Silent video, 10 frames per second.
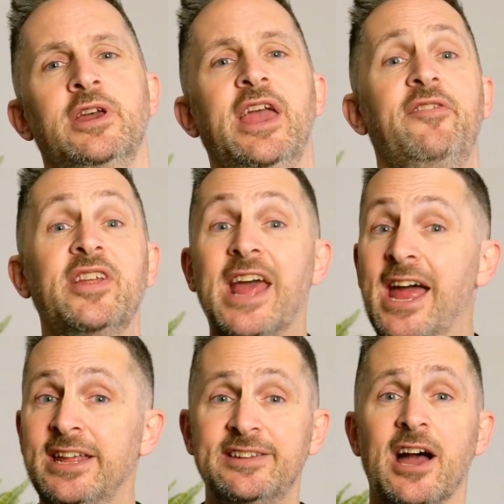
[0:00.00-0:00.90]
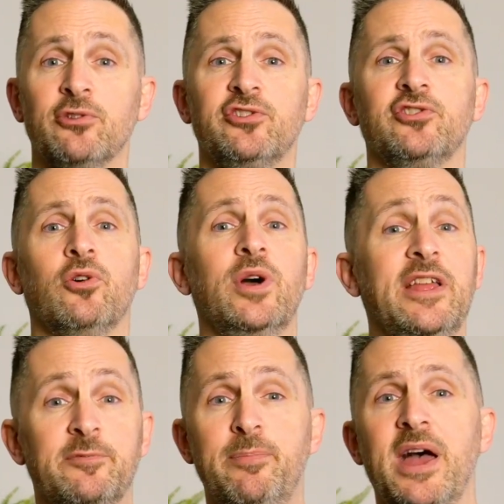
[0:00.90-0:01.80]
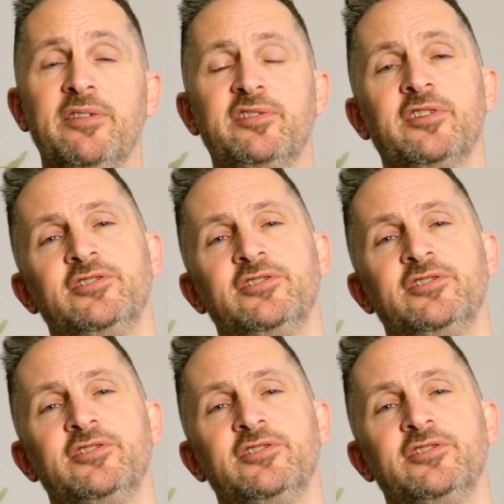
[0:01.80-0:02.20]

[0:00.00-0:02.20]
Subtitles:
If in any doubt at all, it's best